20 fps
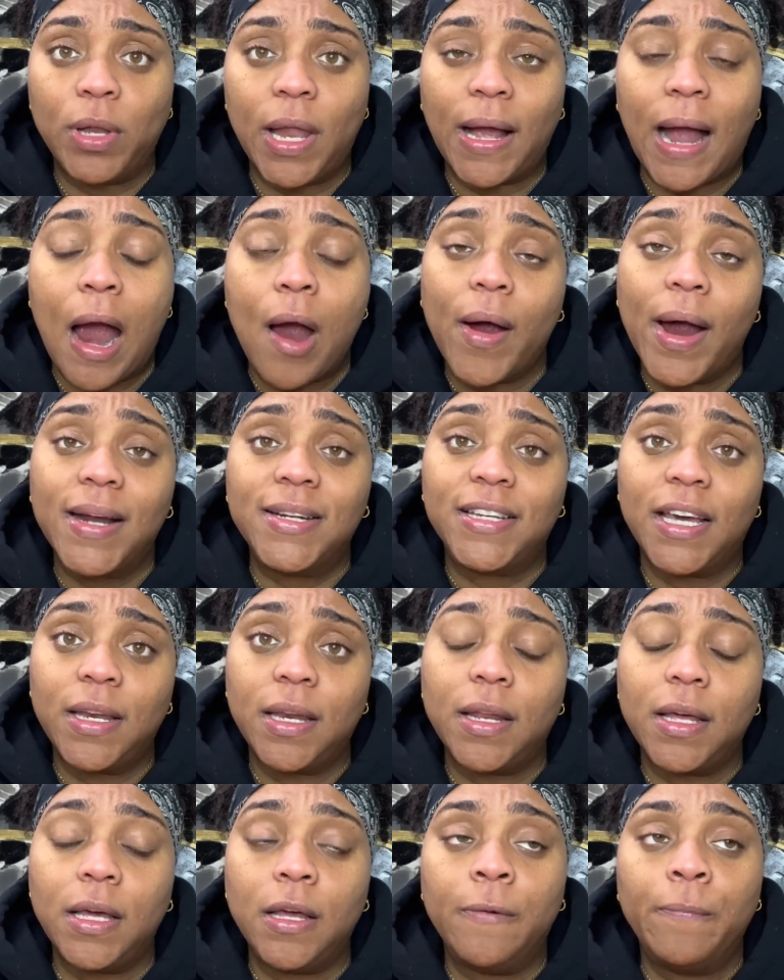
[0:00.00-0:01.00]
Like our
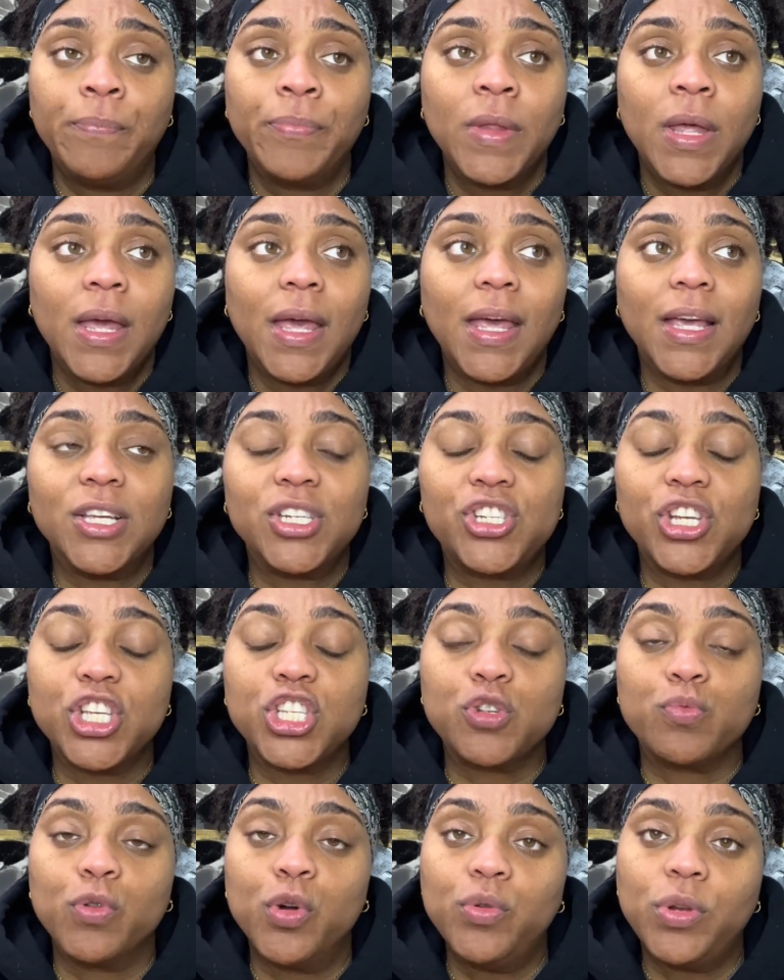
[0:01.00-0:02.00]
identity is
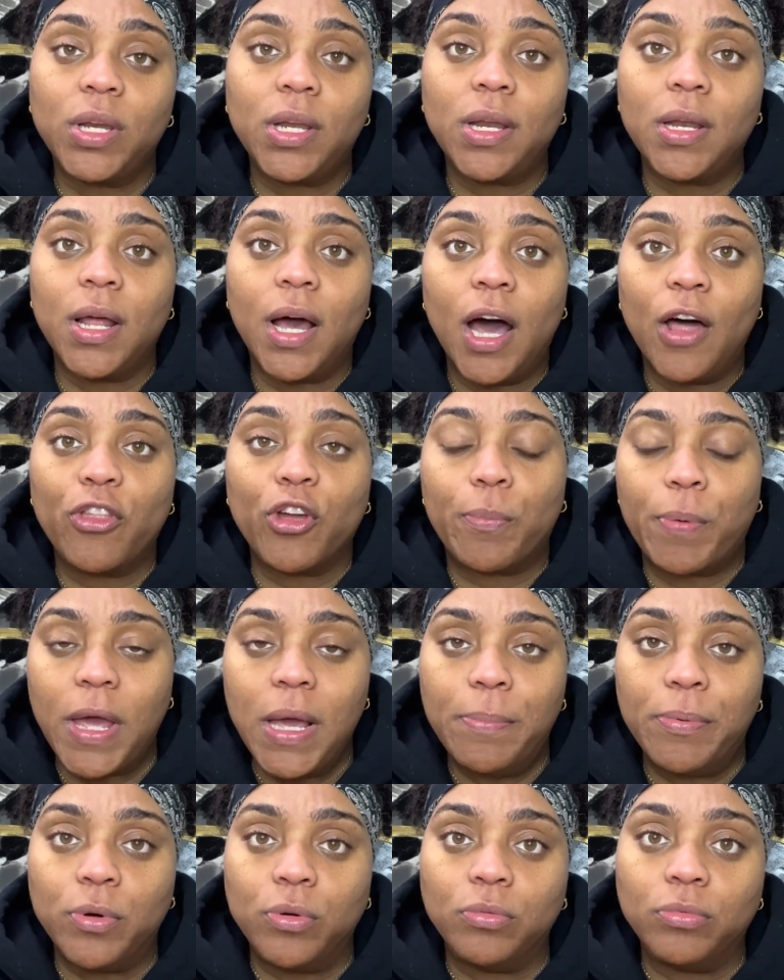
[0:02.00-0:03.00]
just rooted in other
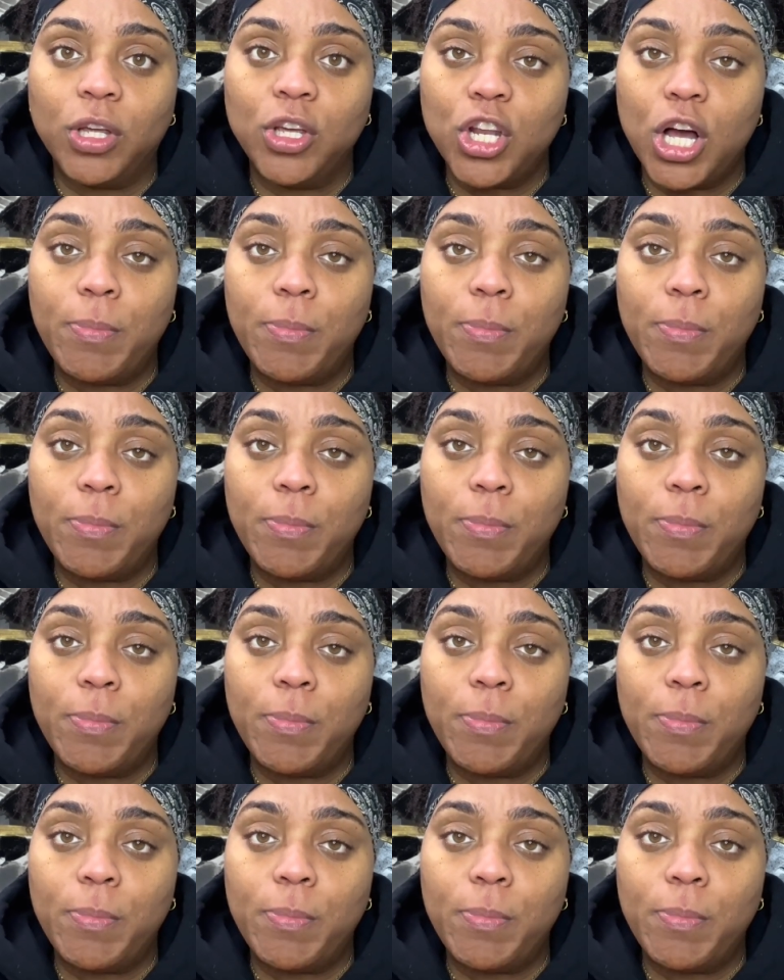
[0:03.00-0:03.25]
people,